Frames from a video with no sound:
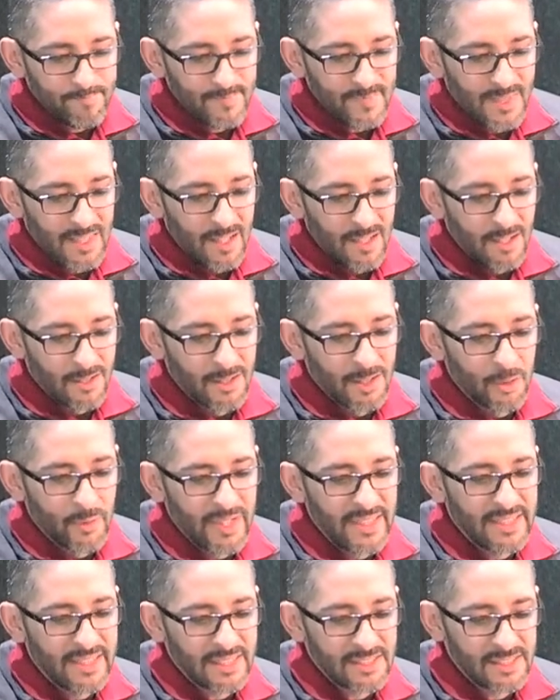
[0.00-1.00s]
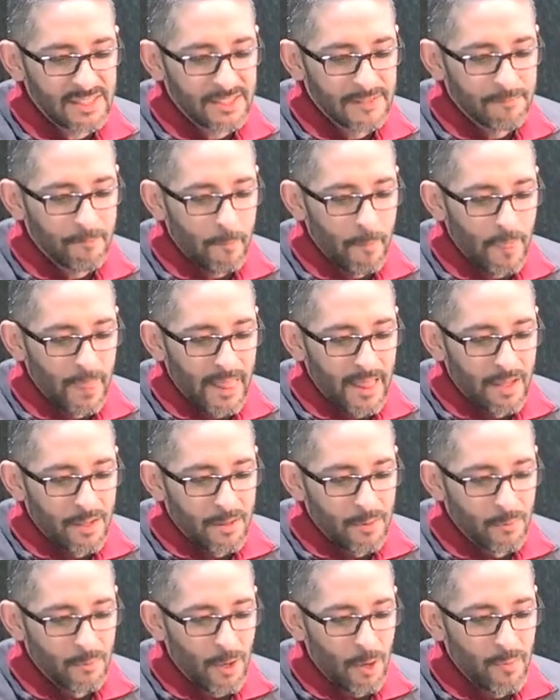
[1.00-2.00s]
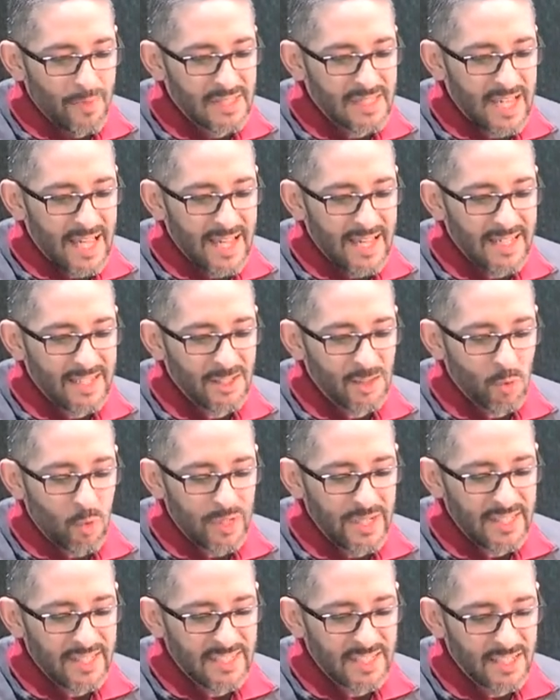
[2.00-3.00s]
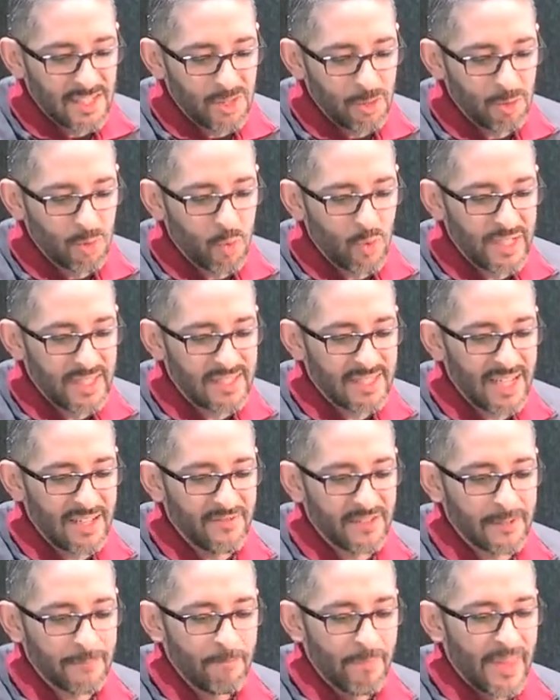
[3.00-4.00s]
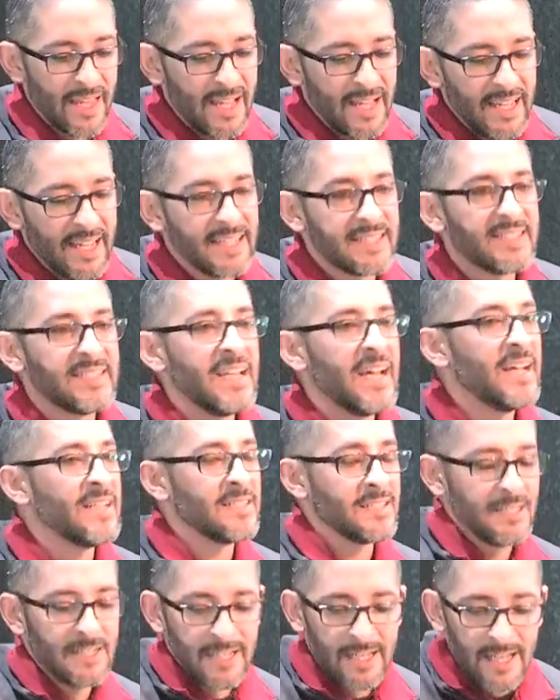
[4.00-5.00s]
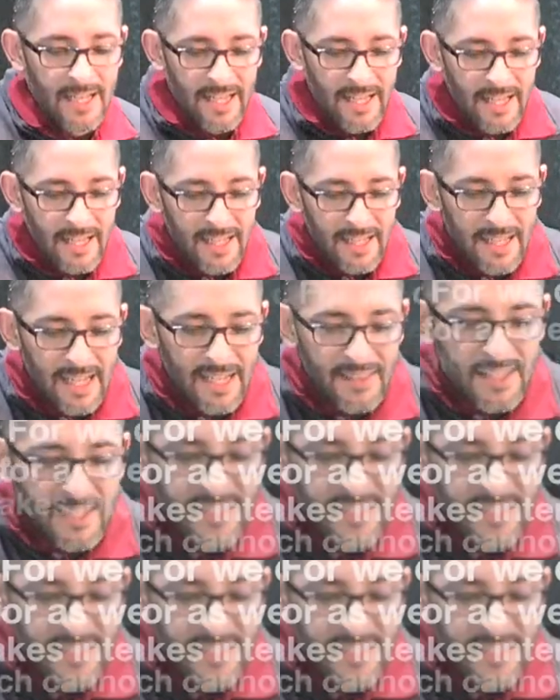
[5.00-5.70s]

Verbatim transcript: I'm going to read this. Romans 8, 26 through 27. It says, In